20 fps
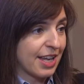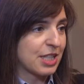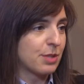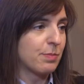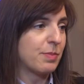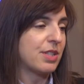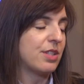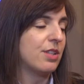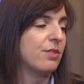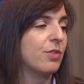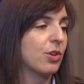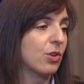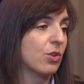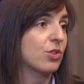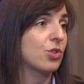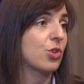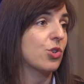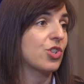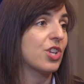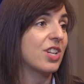specific
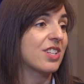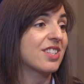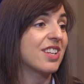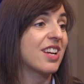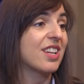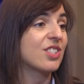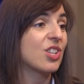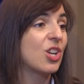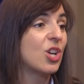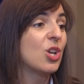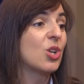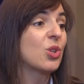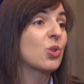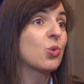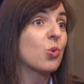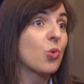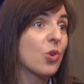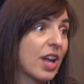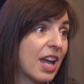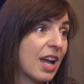on social science
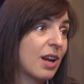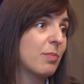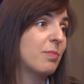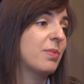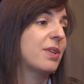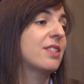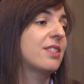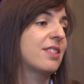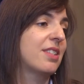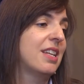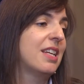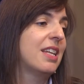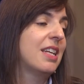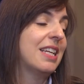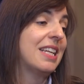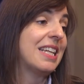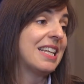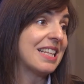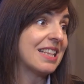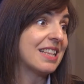to help us
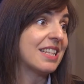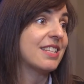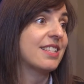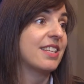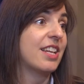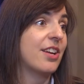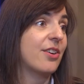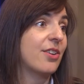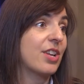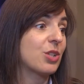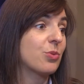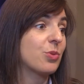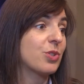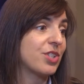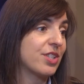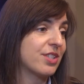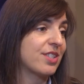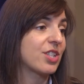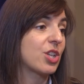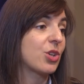in these areas,
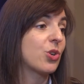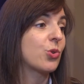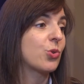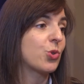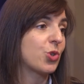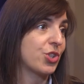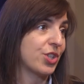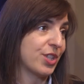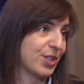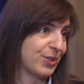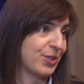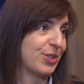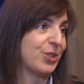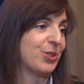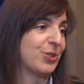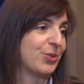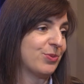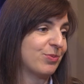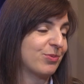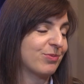which is crucial,
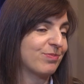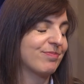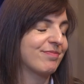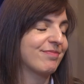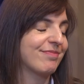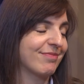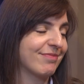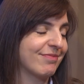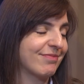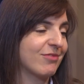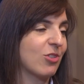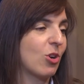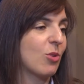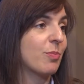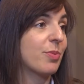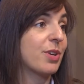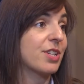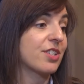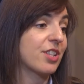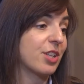you know,
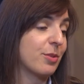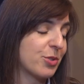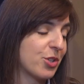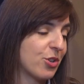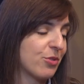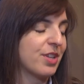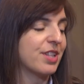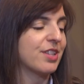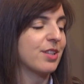on prescription of